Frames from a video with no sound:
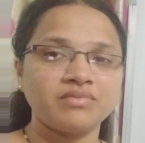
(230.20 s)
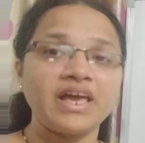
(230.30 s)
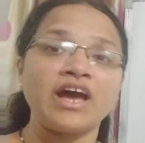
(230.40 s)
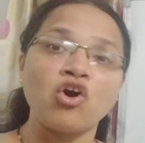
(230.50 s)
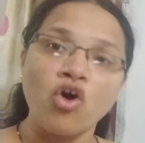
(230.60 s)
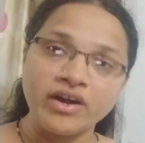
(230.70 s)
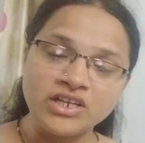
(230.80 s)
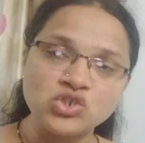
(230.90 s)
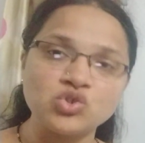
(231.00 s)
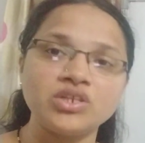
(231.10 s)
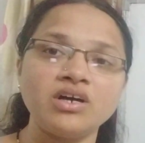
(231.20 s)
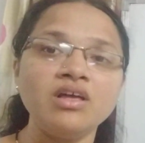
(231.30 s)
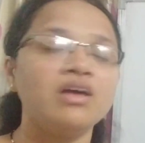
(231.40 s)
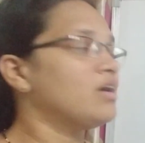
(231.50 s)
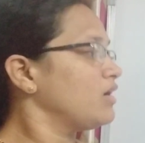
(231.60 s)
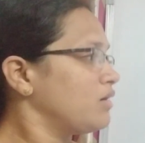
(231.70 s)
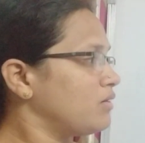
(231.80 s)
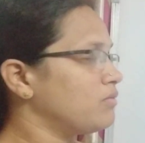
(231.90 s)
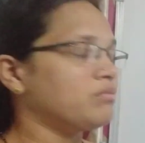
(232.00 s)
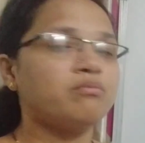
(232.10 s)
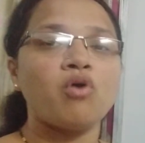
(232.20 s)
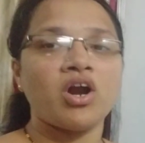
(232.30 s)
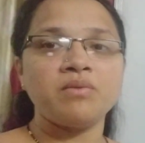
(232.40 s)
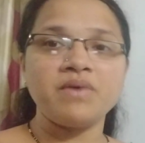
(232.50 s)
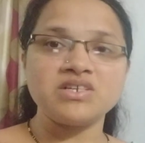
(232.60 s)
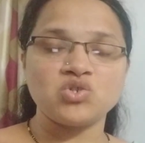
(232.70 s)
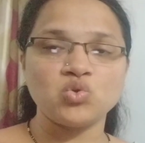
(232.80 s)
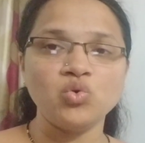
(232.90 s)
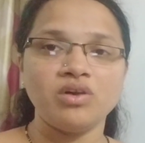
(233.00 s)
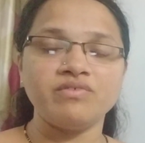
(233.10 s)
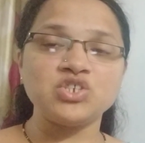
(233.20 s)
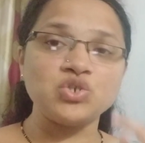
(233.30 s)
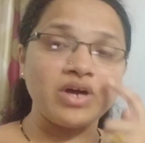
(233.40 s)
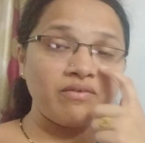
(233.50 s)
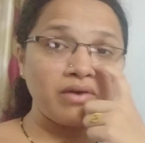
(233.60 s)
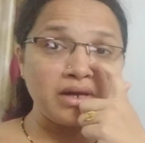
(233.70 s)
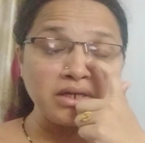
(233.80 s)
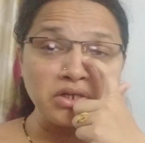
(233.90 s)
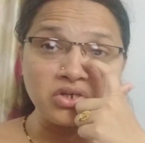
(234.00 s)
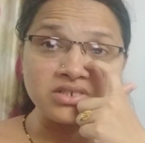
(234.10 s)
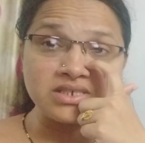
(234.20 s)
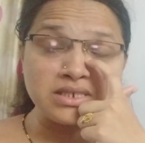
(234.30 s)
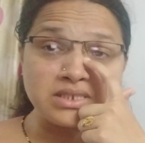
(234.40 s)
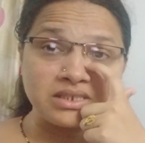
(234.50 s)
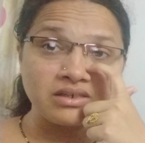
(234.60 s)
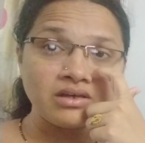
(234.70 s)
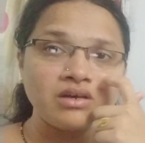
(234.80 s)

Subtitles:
according to the BODMAS rule, which you have learnt in your 6th.